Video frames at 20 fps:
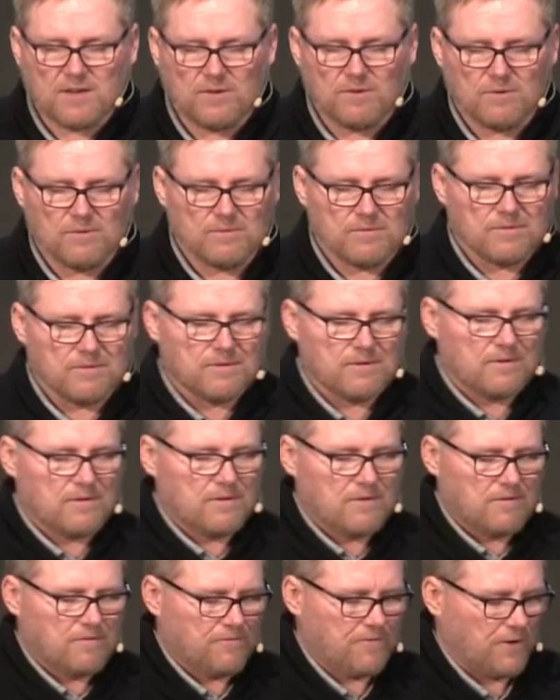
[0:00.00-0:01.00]
you
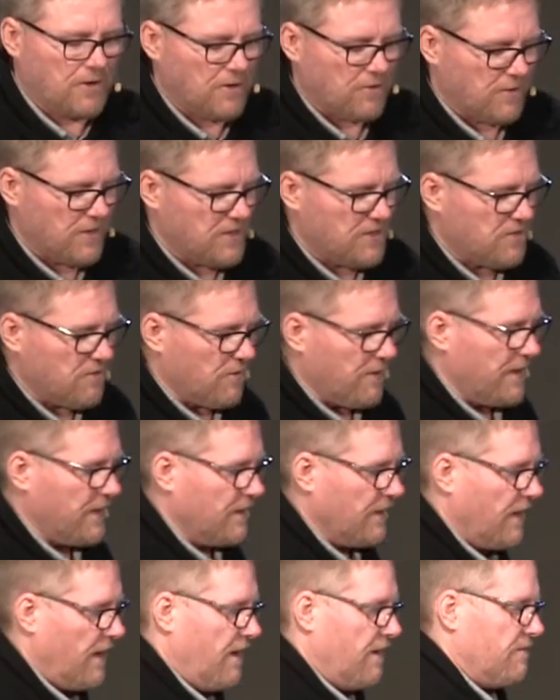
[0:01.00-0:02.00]
for your
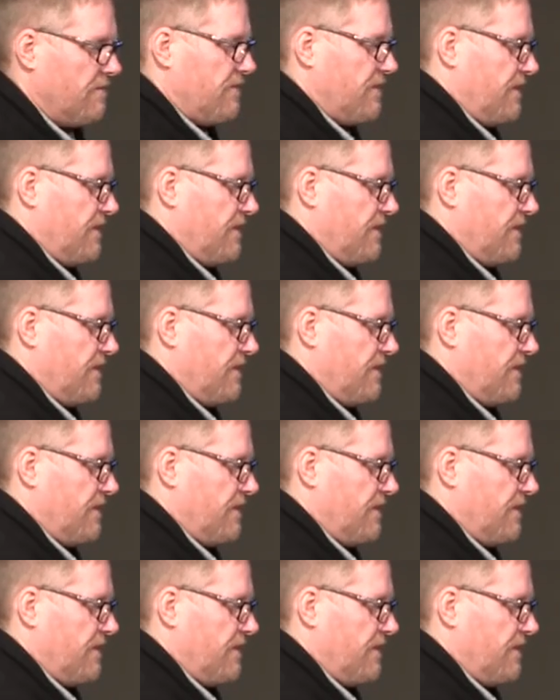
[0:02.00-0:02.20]
enduring love.